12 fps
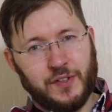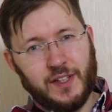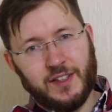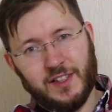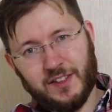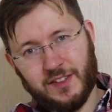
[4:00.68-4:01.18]

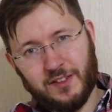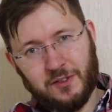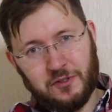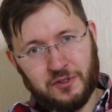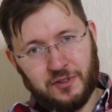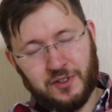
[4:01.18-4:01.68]
settings,
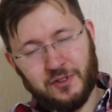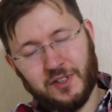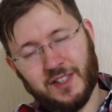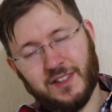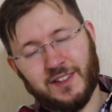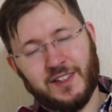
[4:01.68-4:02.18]
you
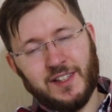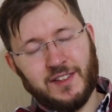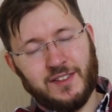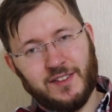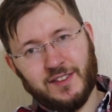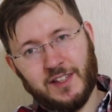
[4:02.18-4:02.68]
can
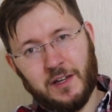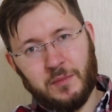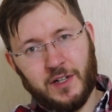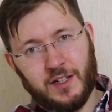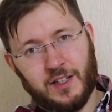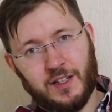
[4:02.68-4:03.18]
get this
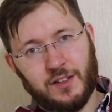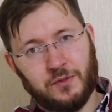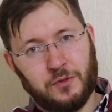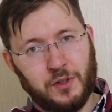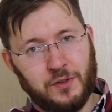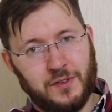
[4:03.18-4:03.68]
camera
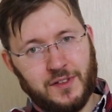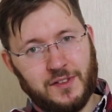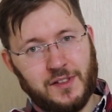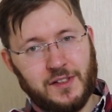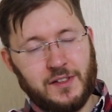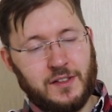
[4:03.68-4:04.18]
and work
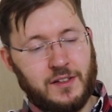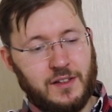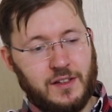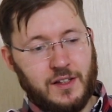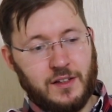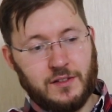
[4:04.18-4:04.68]
with it,
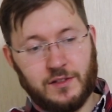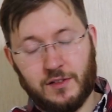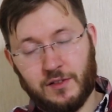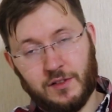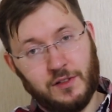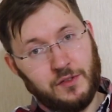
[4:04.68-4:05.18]
and
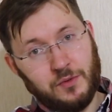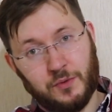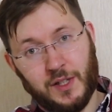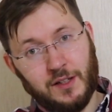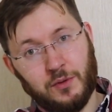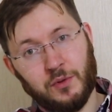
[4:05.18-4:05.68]
this is
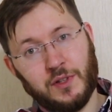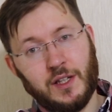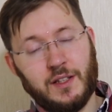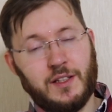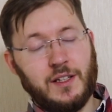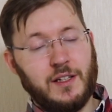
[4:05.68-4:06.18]
very good
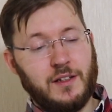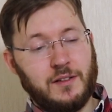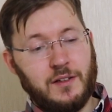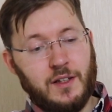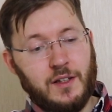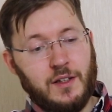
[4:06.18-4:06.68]

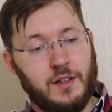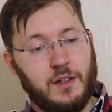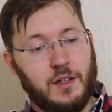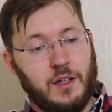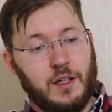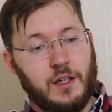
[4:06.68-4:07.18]
idea.
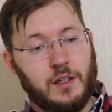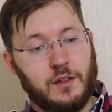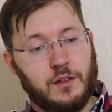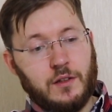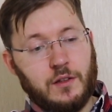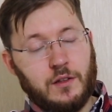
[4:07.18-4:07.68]

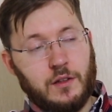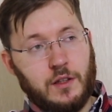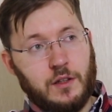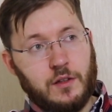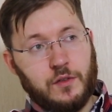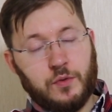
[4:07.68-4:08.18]
And
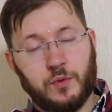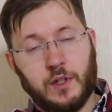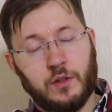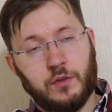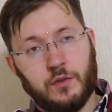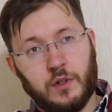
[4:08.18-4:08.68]
it is
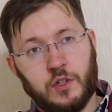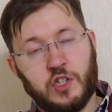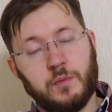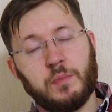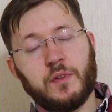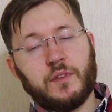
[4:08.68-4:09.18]
one of the
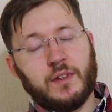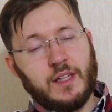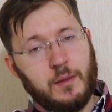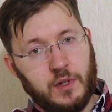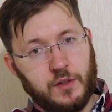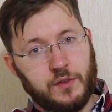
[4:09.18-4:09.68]
cheapest
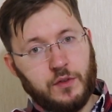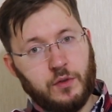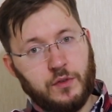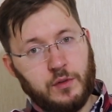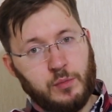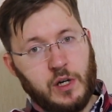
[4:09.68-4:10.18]
cameras
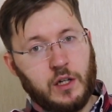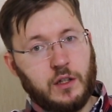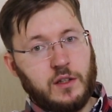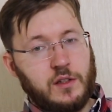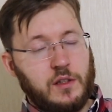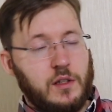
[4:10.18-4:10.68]
on the
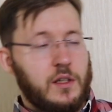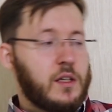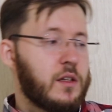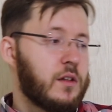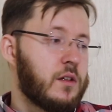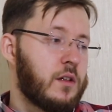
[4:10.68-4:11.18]
market,
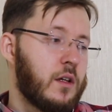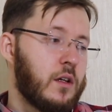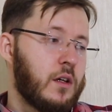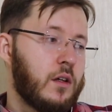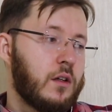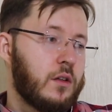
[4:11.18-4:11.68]
and
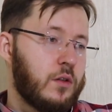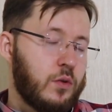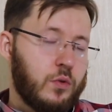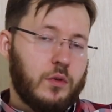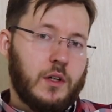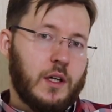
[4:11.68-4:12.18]

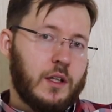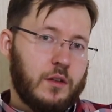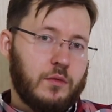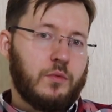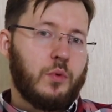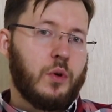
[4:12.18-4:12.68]
you
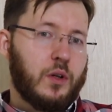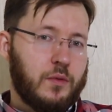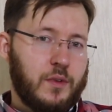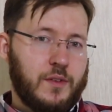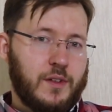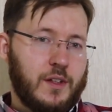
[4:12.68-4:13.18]
can
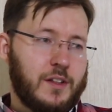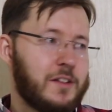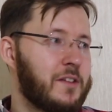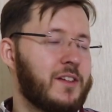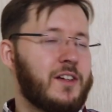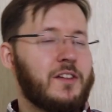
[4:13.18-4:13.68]
work with
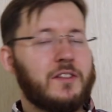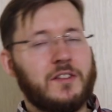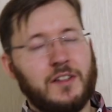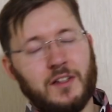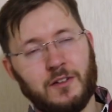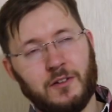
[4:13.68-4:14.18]
it. There is